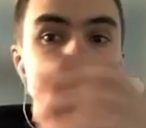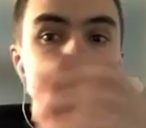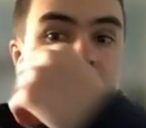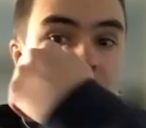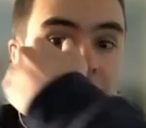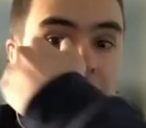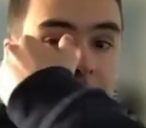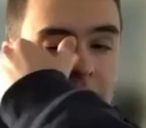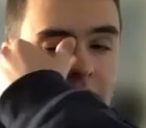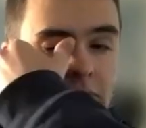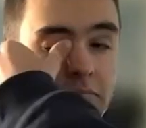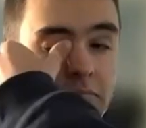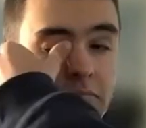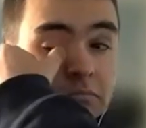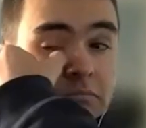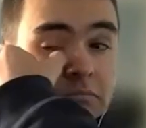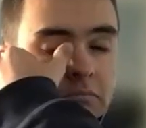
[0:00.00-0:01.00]

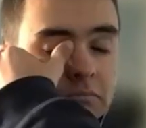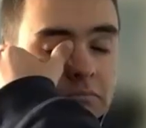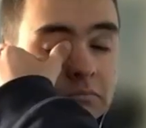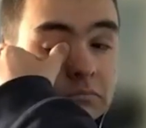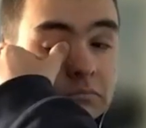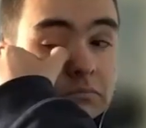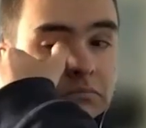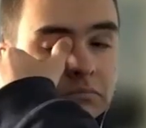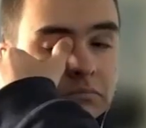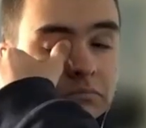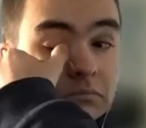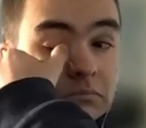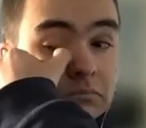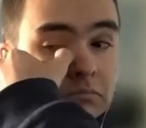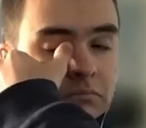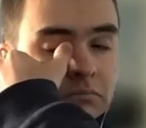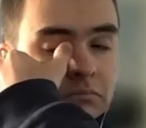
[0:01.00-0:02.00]

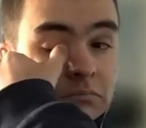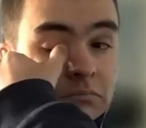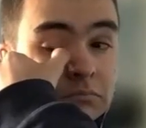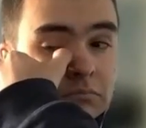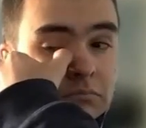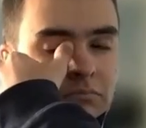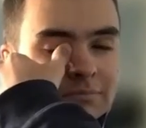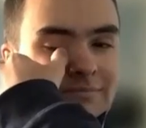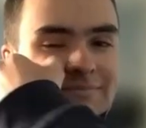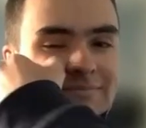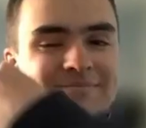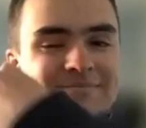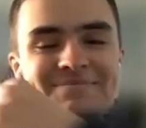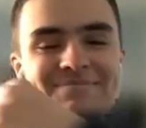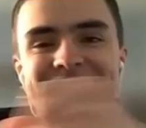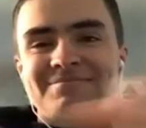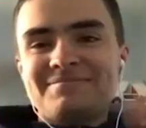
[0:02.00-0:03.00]

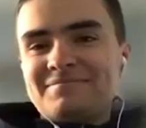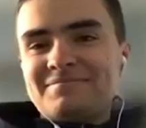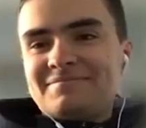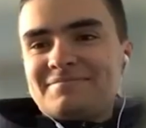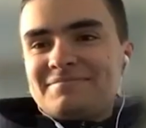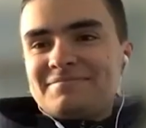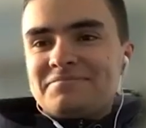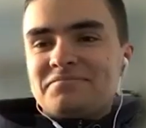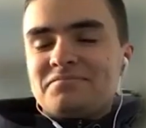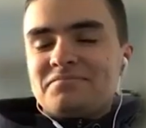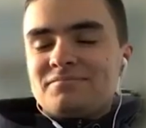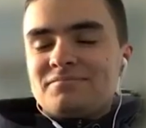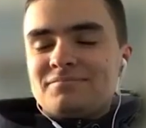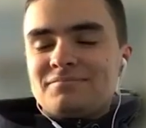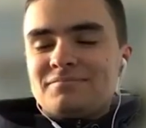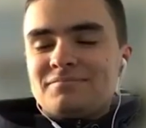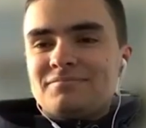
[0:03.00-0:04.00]

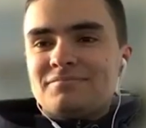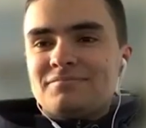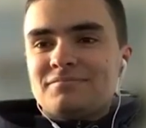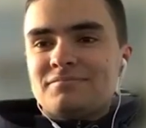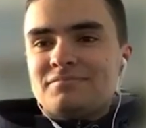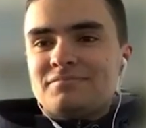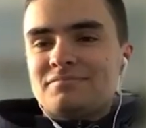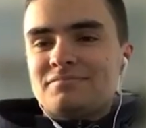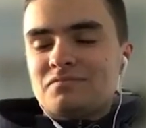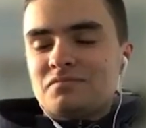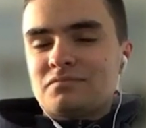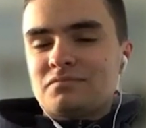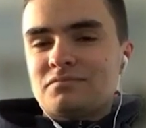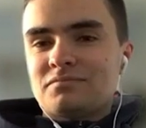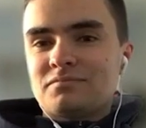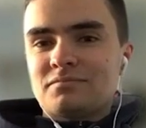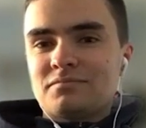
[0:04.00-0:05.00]

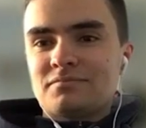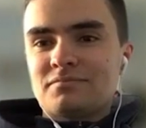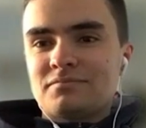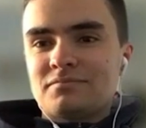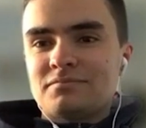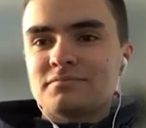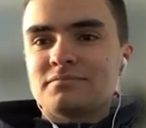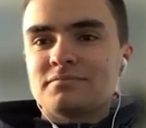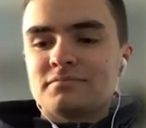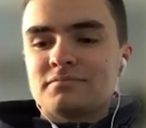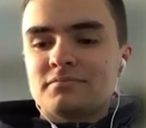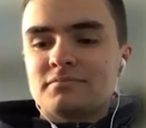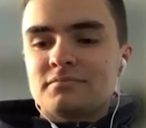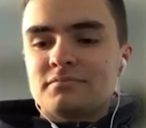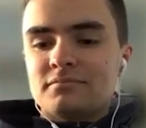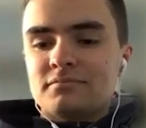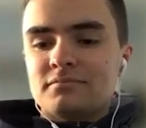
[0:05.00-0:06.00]

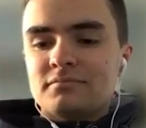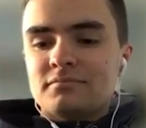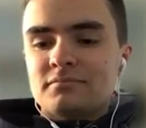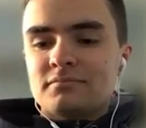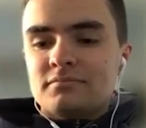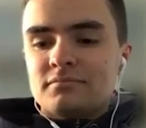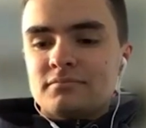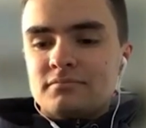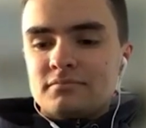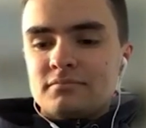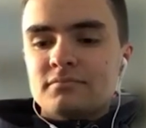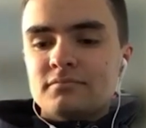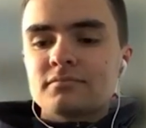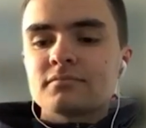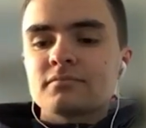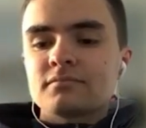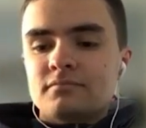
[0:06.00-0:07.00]

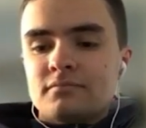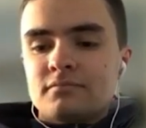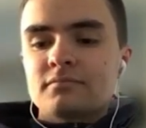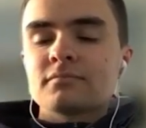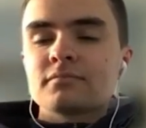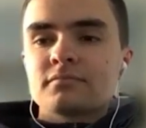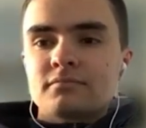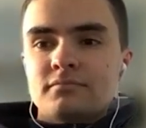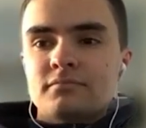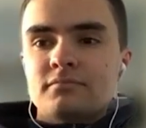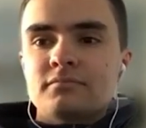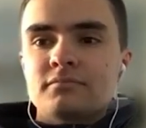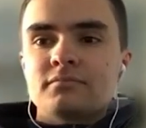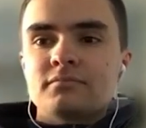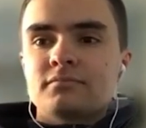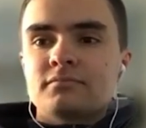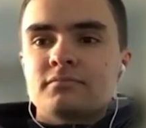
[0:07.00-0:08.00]
No words are spoken by the person on screen.